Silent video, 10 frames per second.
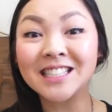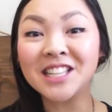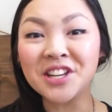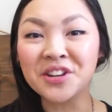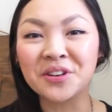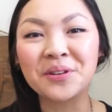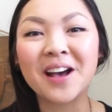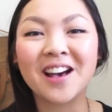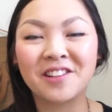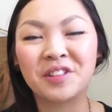2
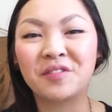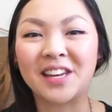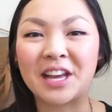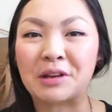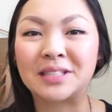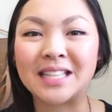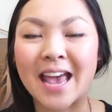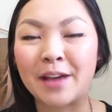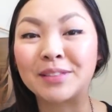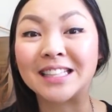of the video
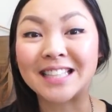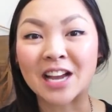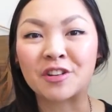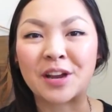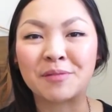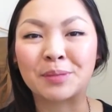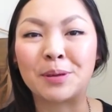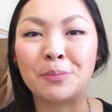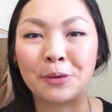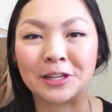today with the Decorate With
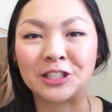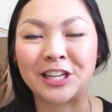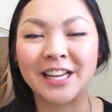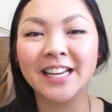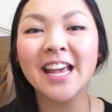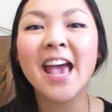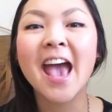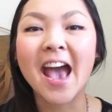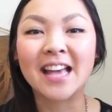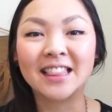Me portion.
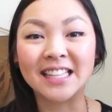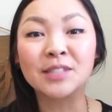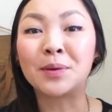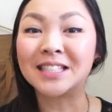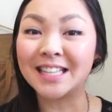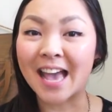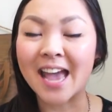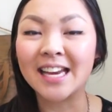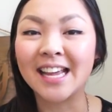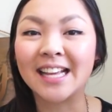And this, once
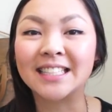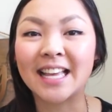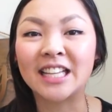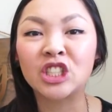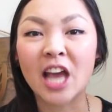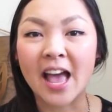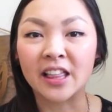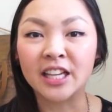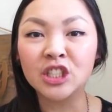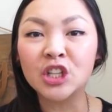again, is a
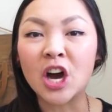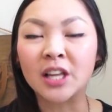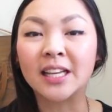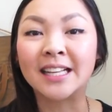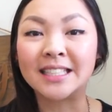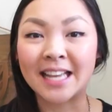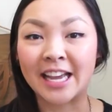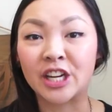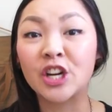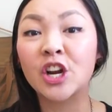challenge called the
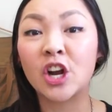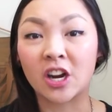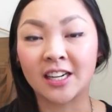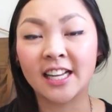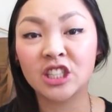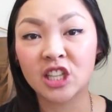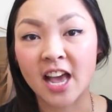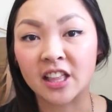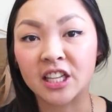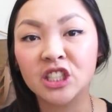Container Gardening
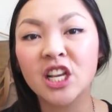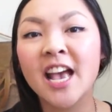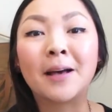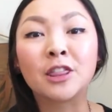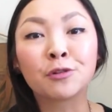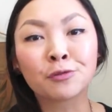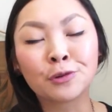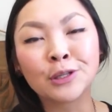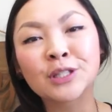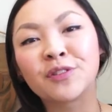Challenge. But the
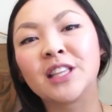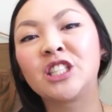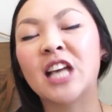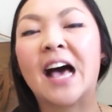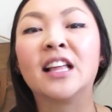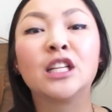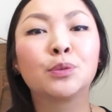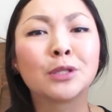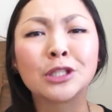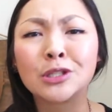rules for the
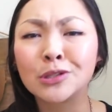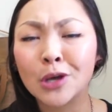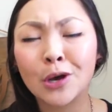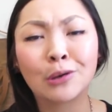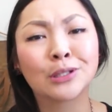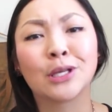challenge were so